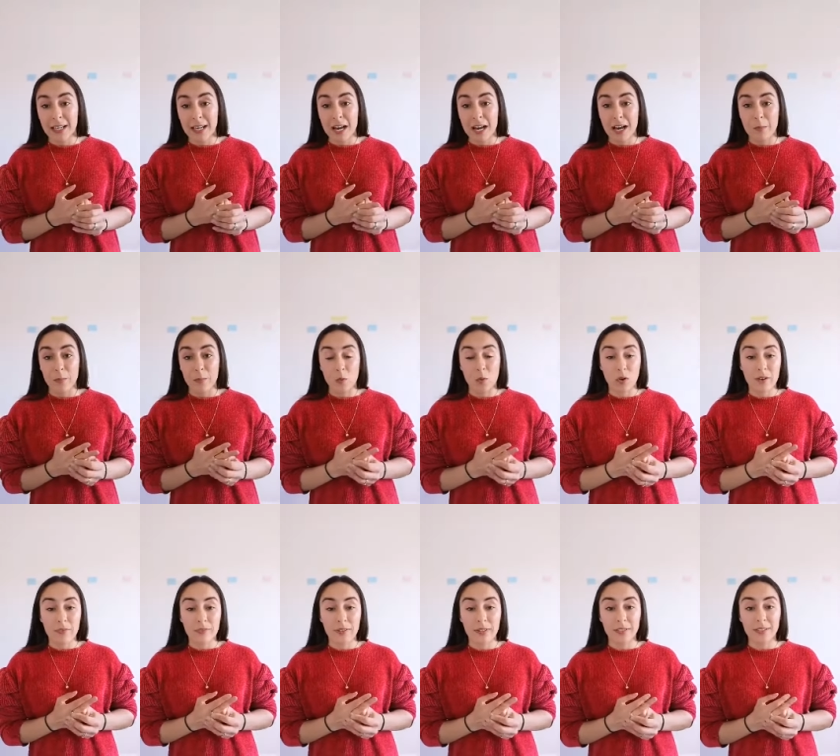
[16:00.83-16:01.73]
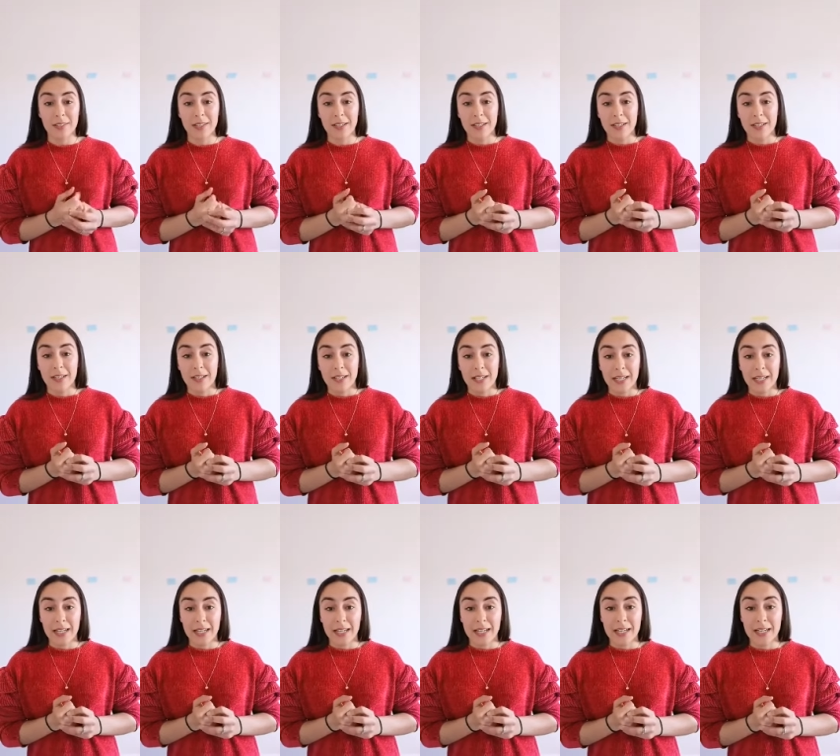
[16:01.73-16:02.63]
um, Griffin,
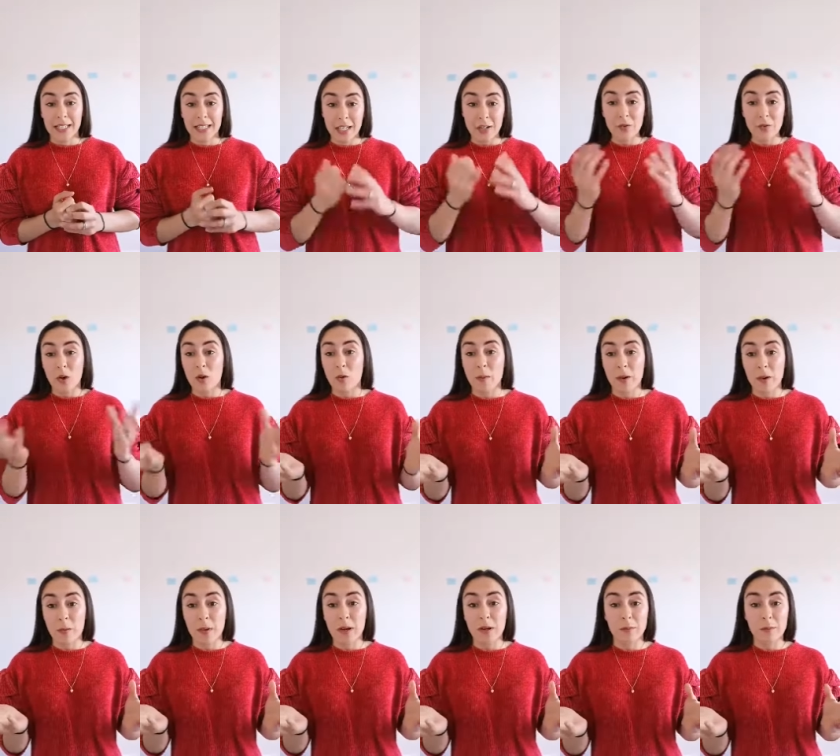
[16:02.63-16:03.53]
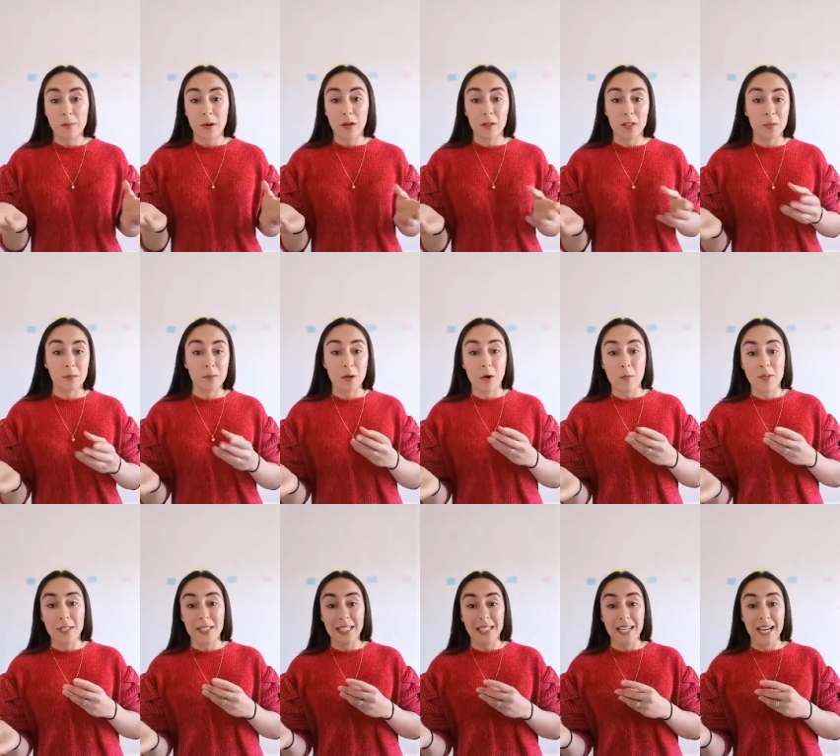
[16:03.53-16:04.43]
and he wrote about ping pong
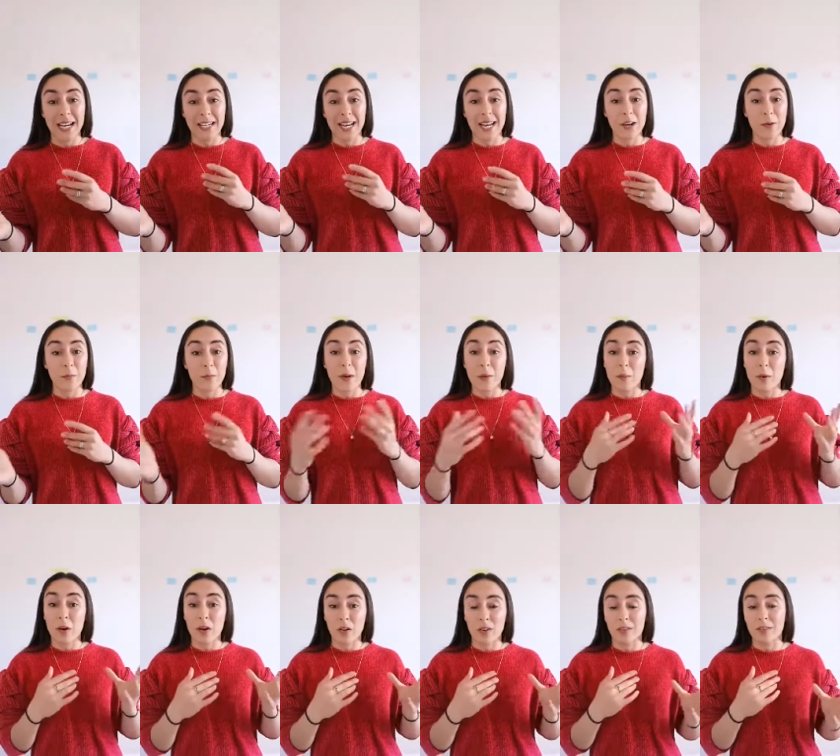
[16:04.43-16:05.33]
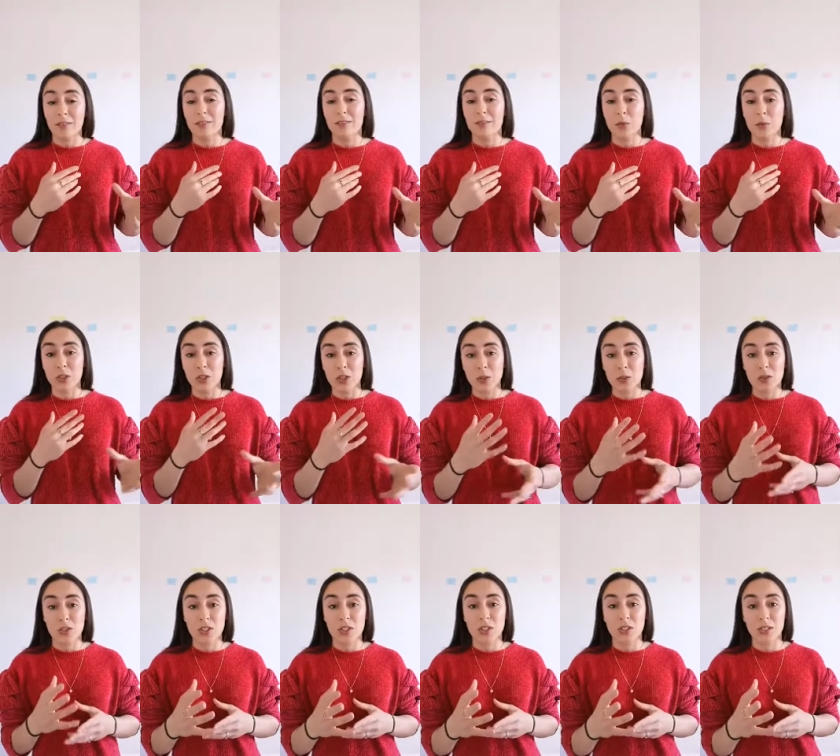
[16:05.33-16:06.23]
diplomacy and how ping pong was
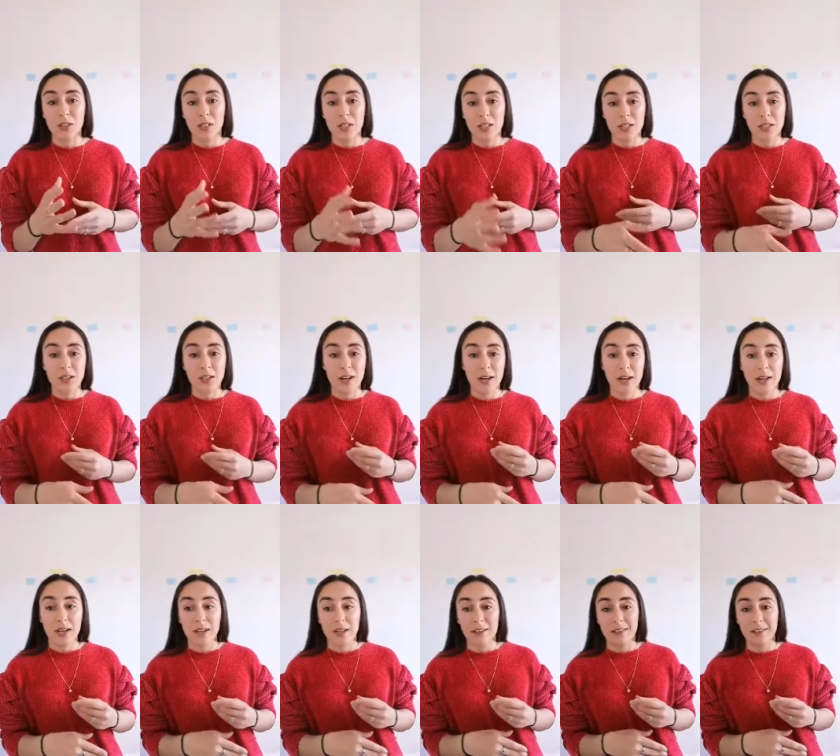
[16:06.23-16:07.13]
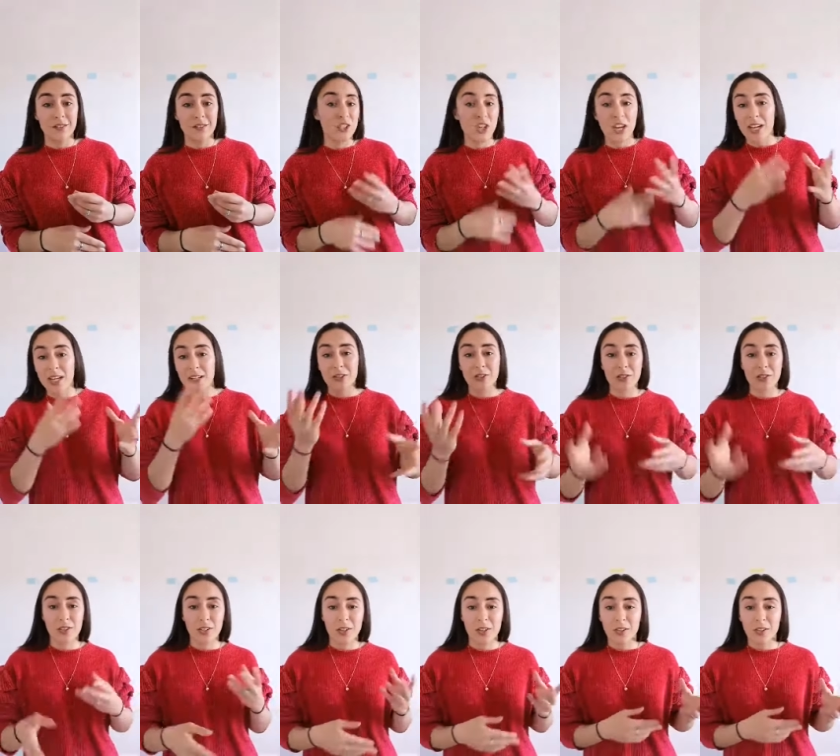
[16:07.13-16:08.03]
used to uh,
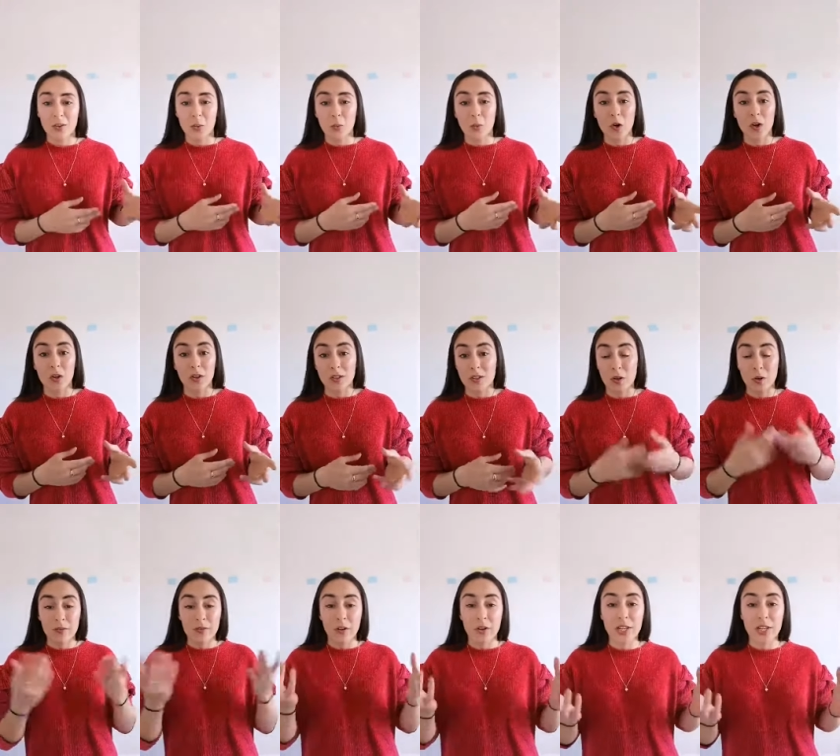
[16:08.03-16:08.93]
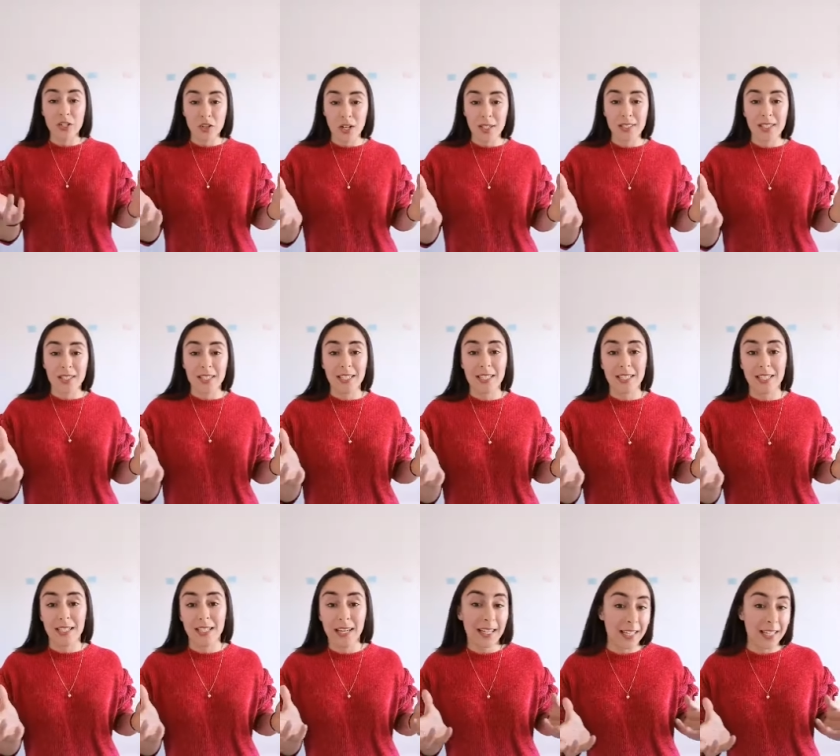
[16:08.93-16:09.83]
change the world. So if you're interested
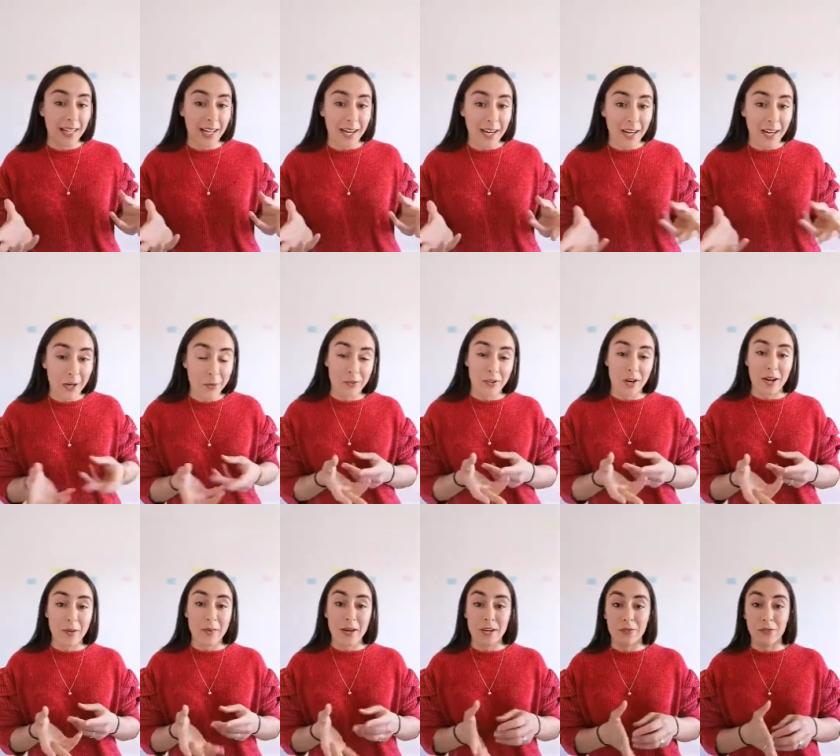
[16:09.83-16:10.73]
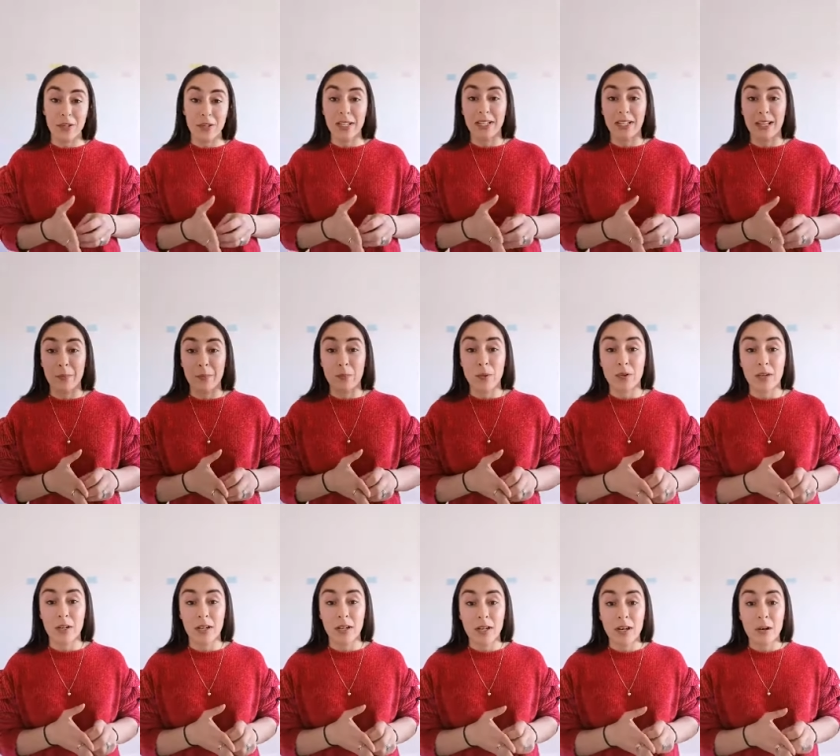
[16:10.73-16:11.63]
in, in that, I would recommend reading that book,